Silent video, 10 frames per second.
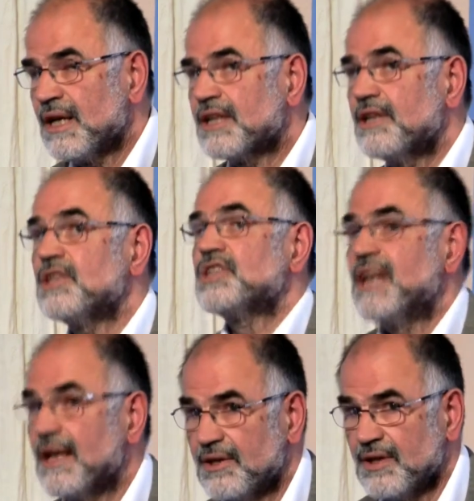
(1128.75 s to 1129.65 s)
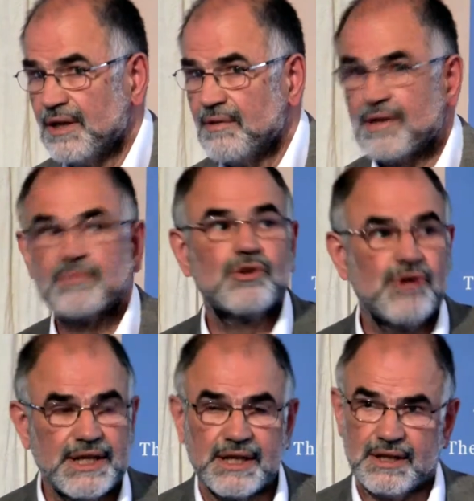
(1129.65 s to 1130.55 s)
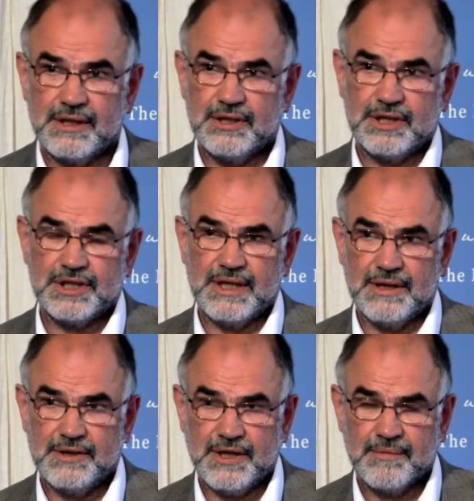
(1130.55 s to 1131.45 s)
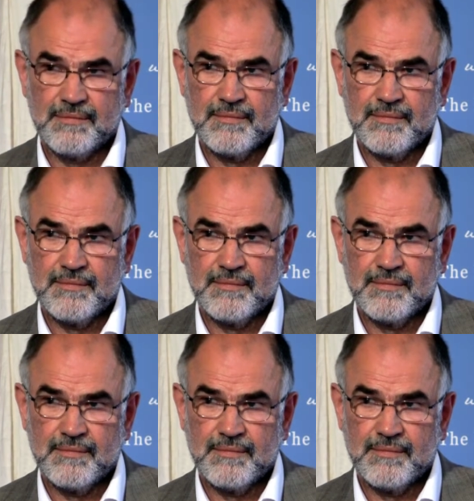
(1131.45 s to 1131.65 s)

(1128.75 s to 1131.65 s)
conditionality, some greening conditionality.